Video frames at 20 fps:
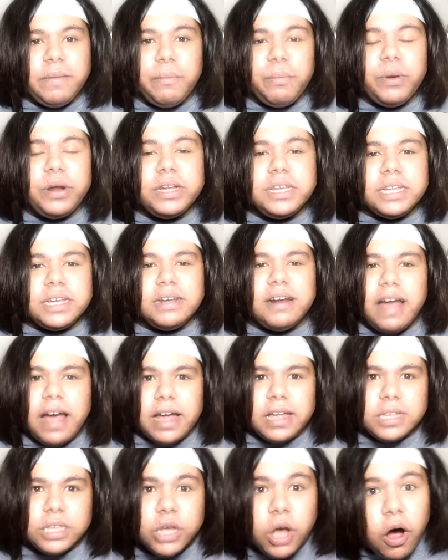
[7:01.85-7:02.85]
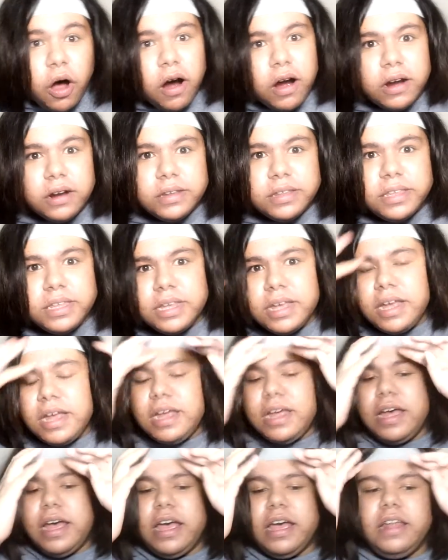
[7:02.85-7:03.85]
them printed as cards.
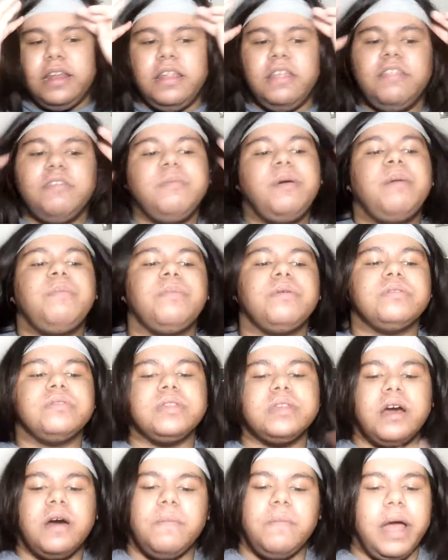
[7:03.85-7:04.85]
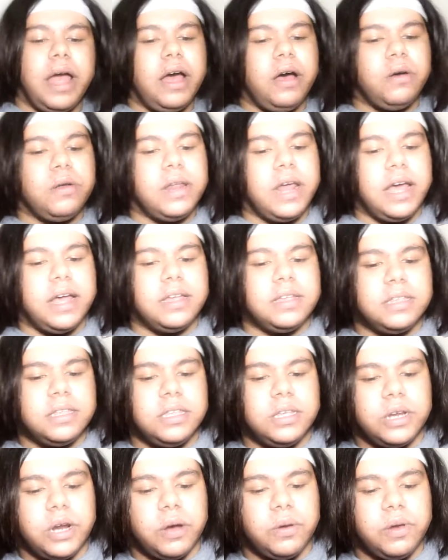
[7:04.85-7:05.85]
And the members come out as,
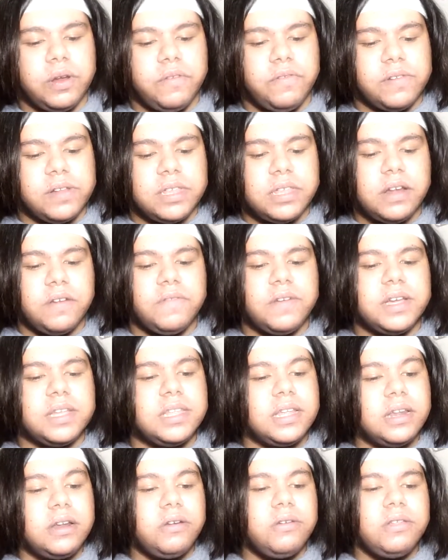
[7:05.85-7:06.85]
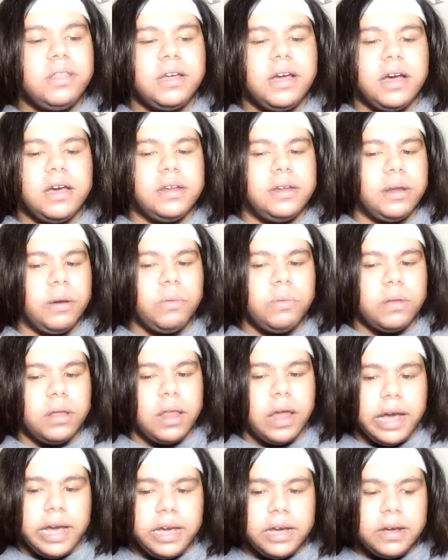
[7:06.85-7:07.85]
you know, different stuff. Because another thing I don't
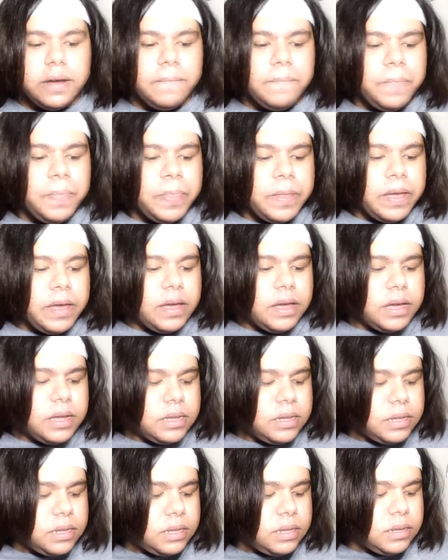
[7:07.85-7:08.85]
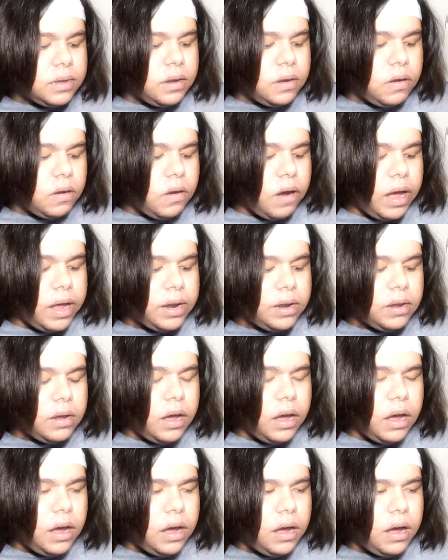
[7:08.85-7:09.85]
like is, I
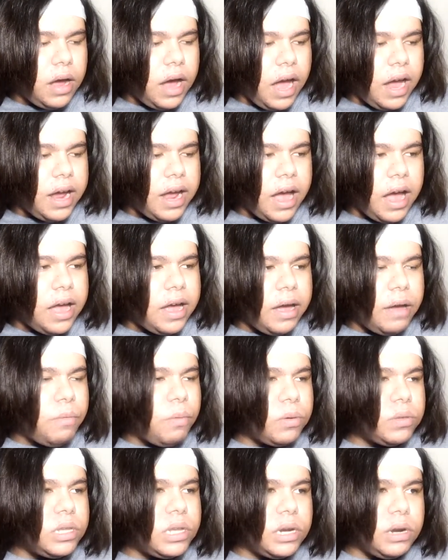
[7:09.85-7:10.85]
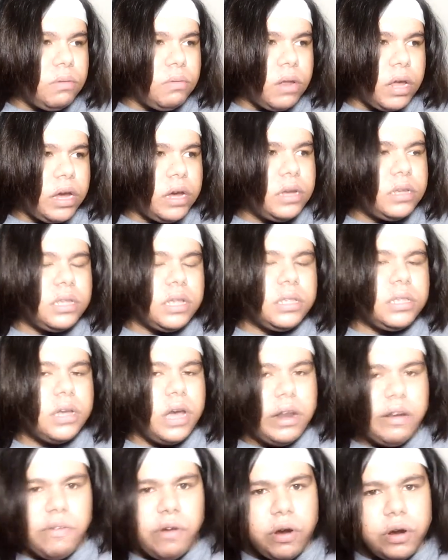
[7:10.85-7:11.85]
won't say don't like, because that's
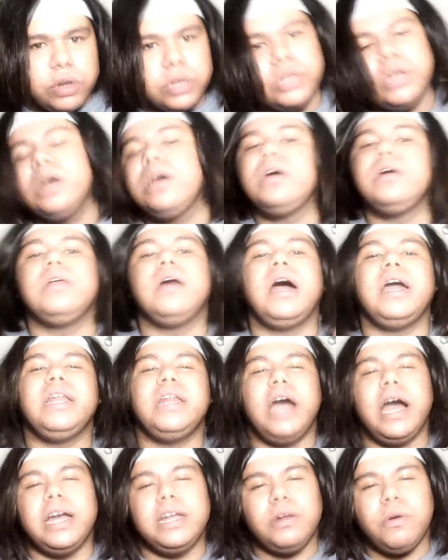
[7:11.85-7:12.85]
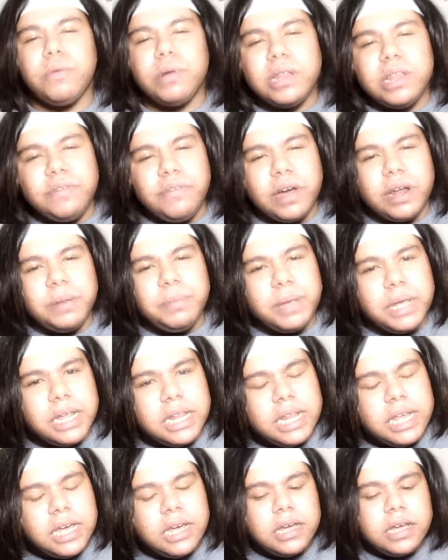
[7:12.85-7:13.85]
kind of harsh. I don't really find
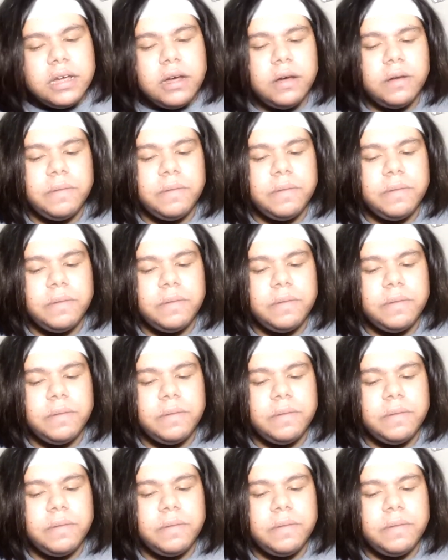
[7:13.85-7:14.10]
appealing